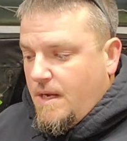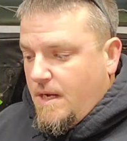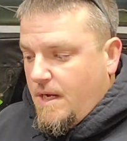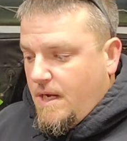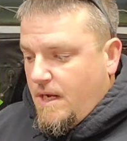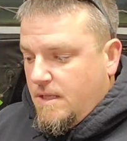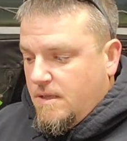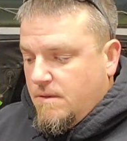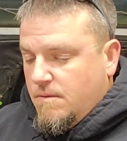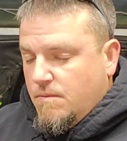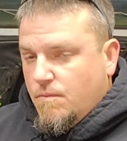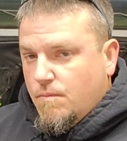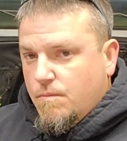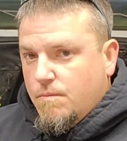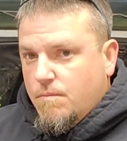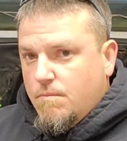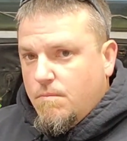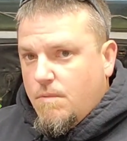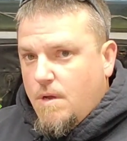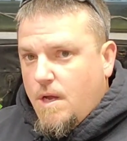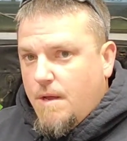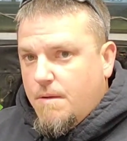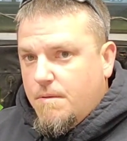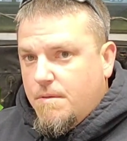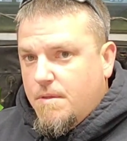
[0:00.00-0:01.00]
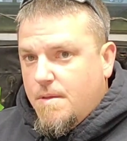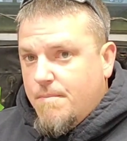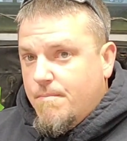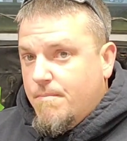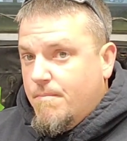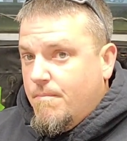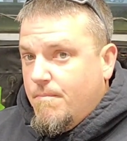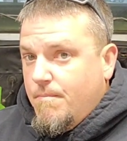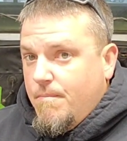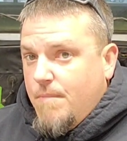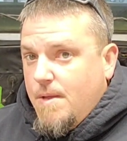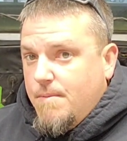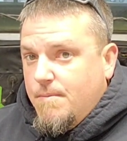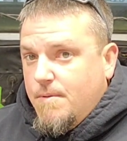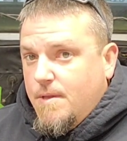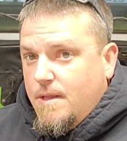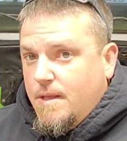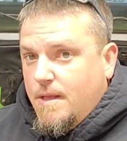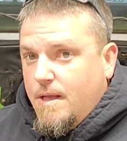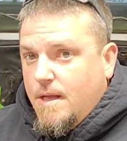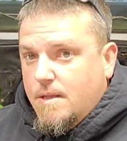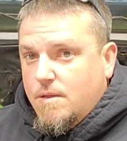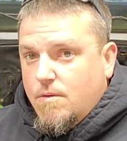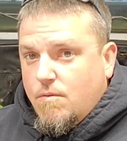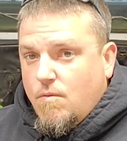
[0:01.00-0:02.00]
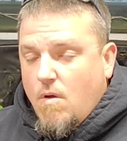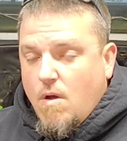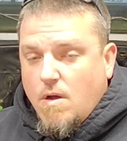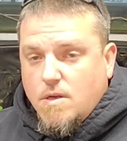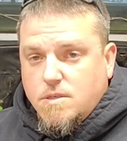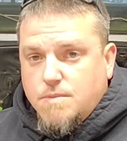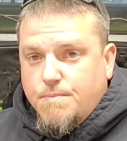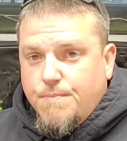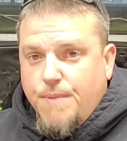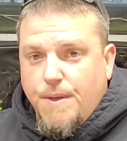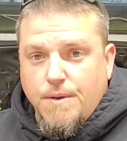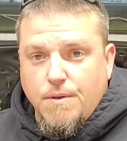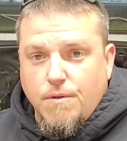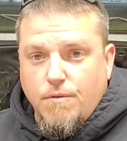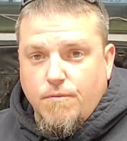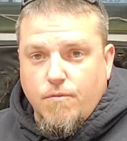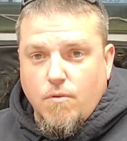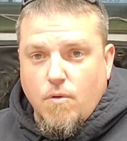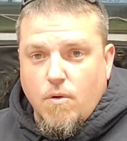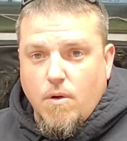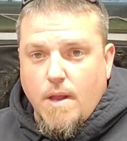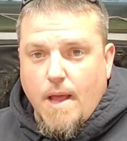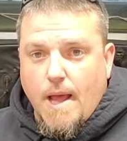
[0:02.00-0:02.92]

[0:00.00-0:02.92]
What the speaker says: and they maybe got the wrong spindle for it.